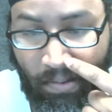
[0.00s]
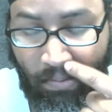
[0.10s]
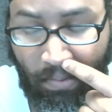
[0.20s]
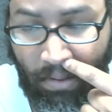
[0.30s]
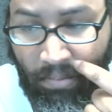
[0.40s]

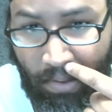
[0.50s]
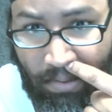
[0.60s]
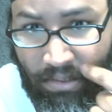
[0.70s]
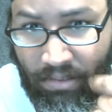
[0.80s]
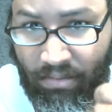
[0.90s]
When a
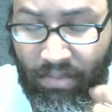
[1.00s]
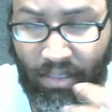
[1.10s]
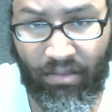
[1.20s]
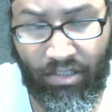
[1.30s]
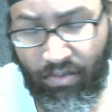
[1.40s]
person
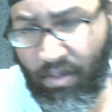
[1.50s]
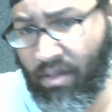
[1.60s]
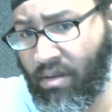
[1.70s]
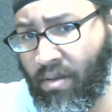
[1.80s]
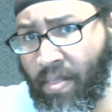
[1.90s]
sometimes drink
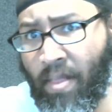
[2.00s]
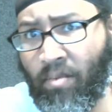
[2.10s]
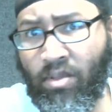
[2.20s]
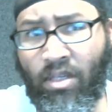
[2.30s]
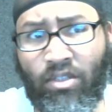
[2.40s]

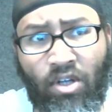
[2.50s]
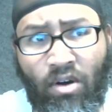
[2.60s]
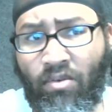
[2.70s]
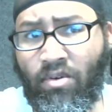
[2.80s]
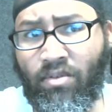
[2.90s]
with their
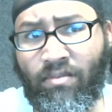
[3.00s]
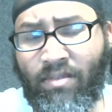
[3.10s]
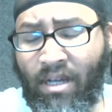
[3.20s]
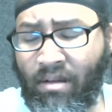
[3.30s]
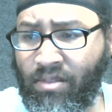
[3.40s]
sorrow,
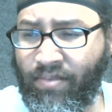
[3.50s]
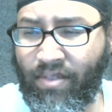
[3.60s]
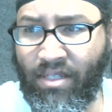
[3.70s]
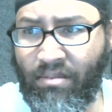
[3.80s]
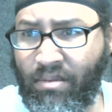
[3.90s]
sometimes for
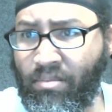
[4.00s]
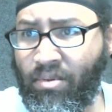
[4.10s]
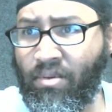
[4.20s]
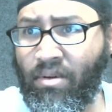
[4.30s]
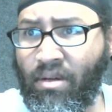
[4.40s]
these
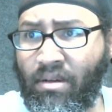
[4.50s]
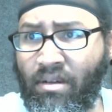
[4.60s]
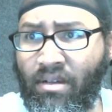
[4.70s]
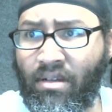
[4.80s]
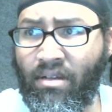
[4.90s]
people,
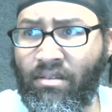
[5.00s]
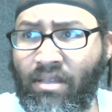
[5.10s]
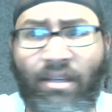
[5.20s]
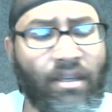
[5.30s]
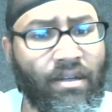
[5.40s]

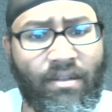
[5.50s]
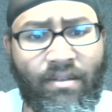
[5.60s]
they need it.